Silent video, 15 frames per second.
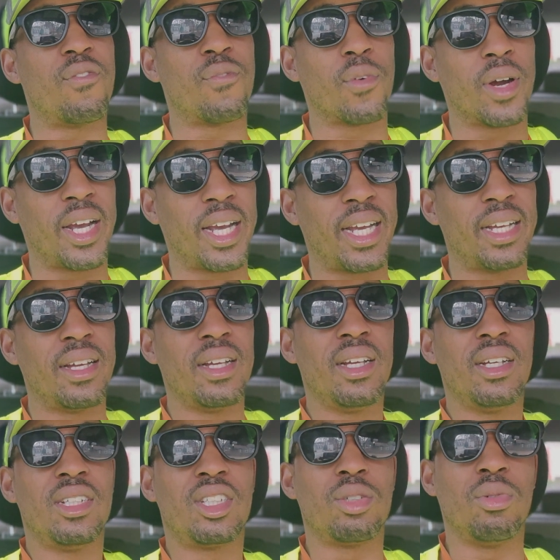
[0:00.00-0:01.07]
afraid
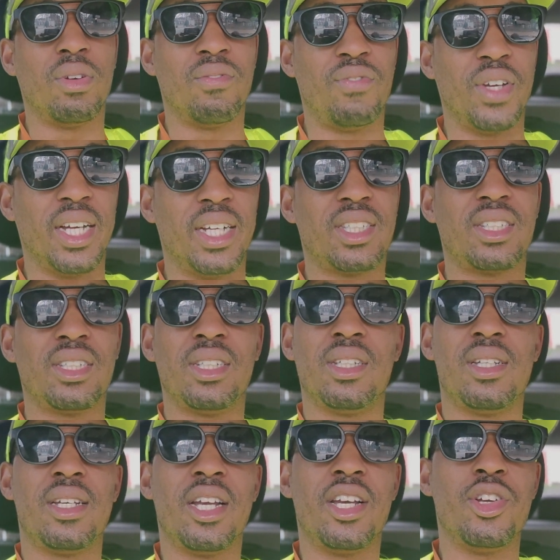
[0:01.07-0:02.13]
to invest
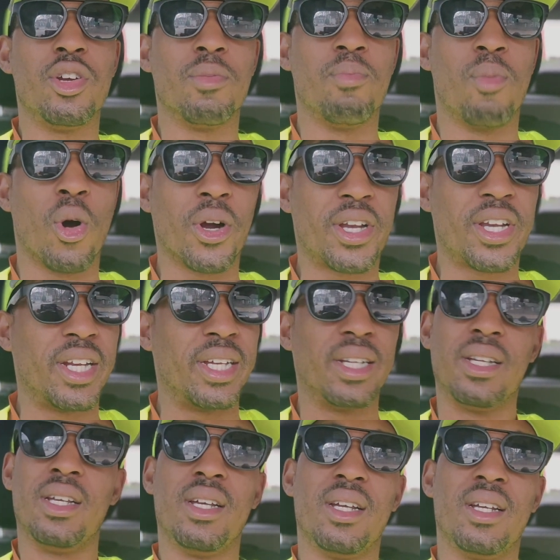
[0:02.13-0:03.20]
in your
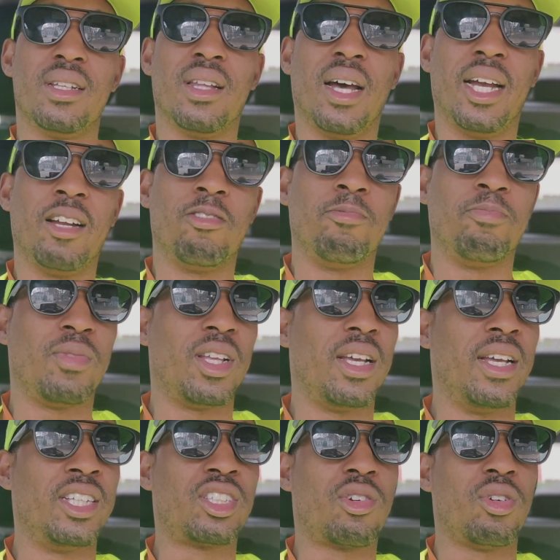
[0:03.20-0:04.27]
marketing. Like,
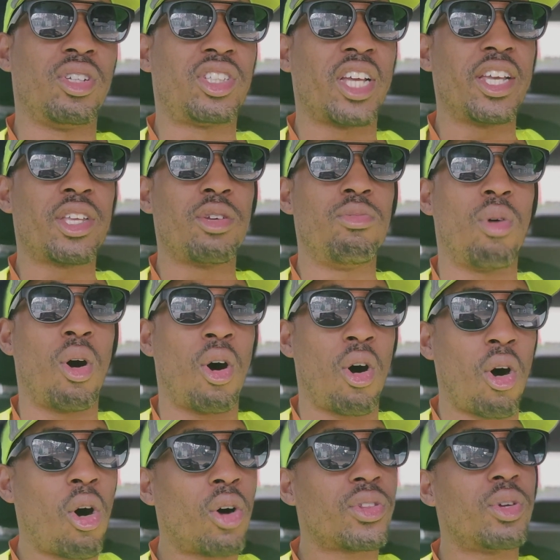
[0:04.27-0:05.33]
it's going to take you
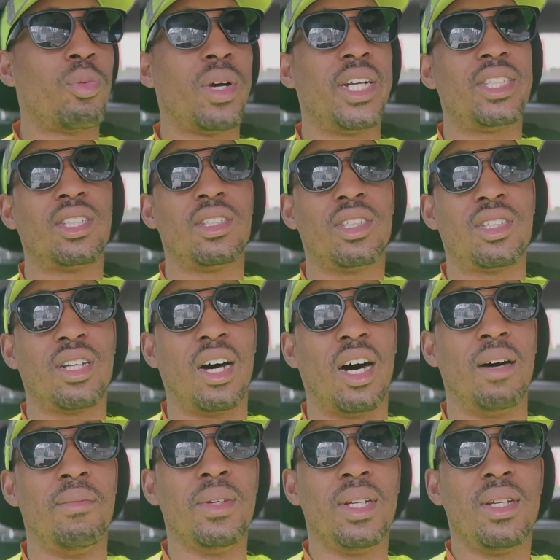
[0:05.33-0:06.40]
all the way to the
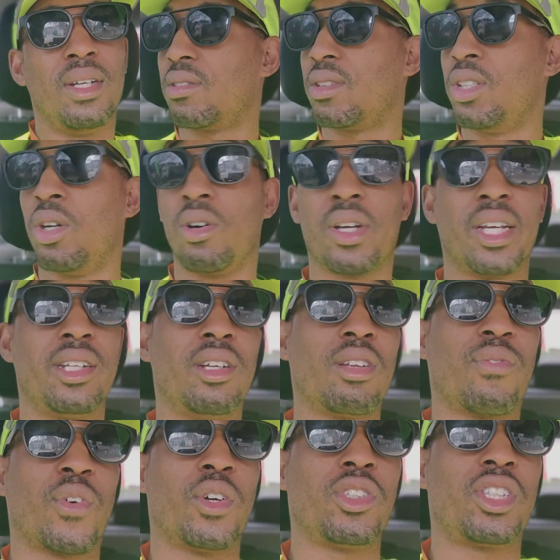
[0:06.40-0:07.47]
top. You'll get
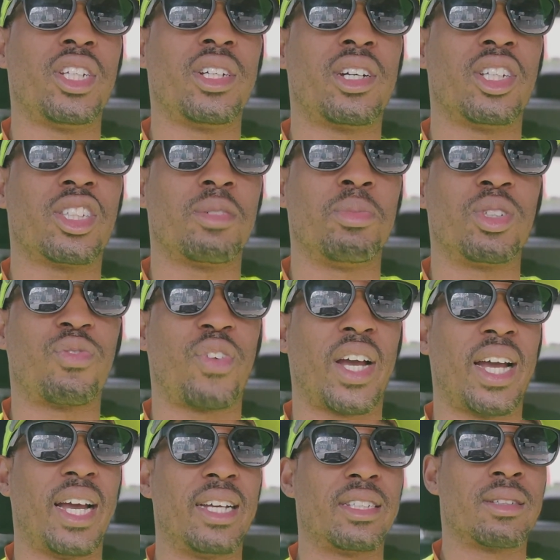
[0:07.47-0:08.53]
those first 10 customers
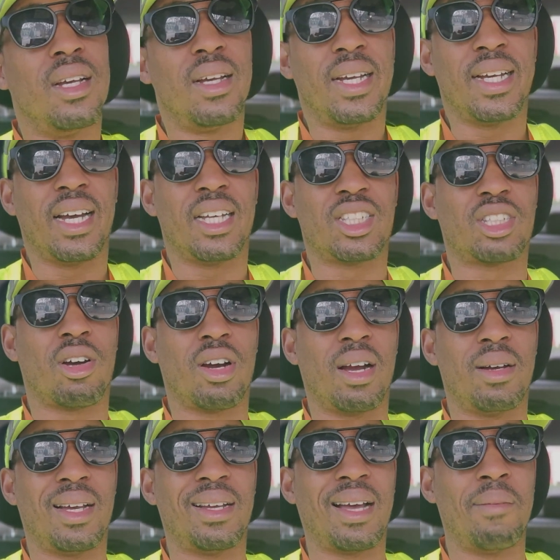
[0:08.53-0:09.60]
fast. Hey guys, sorry,
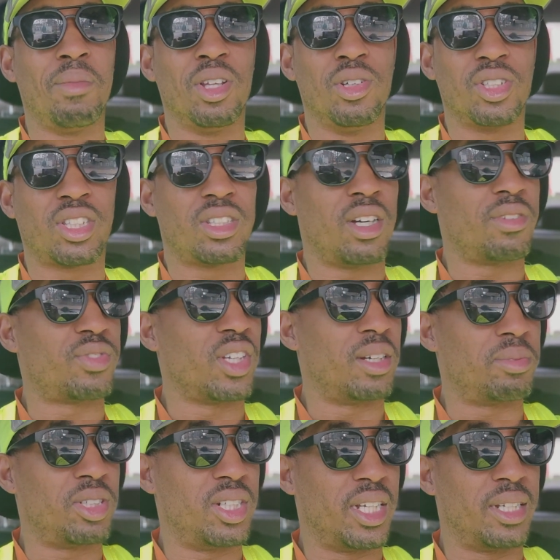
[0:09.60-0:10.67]
I'm a little stuffed
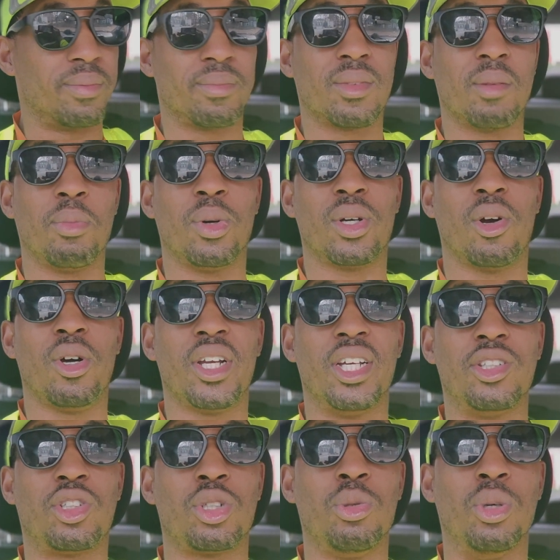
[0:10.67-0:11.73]
up today. We're going to
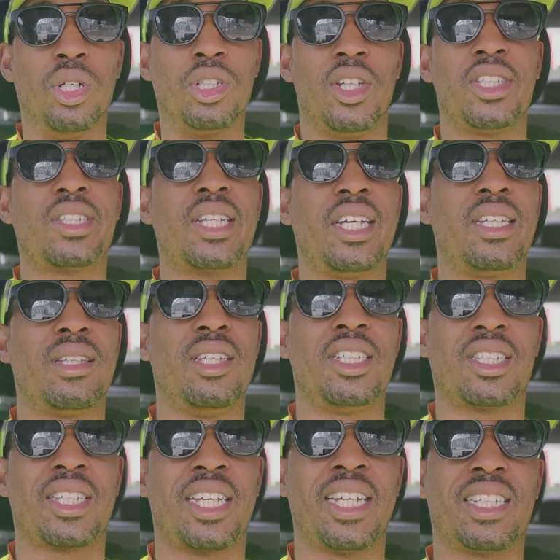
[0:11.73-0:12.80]
get to it. Let's kick
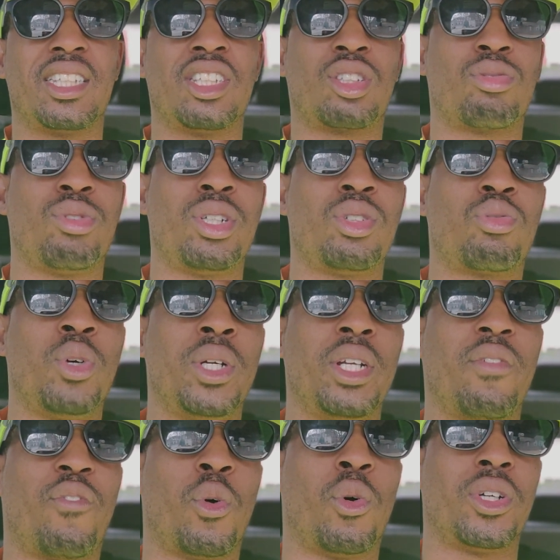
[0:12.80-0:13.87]
this
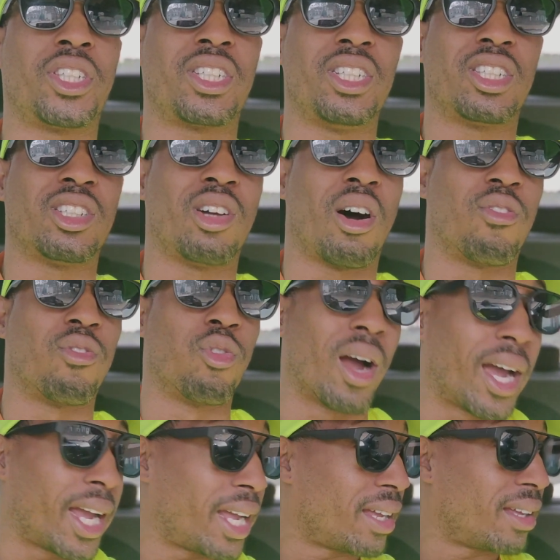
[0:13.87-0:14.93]
2024 season off
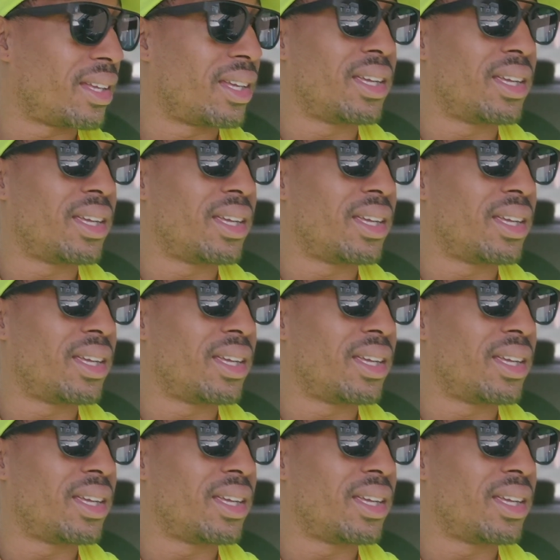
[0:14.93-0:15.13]
right.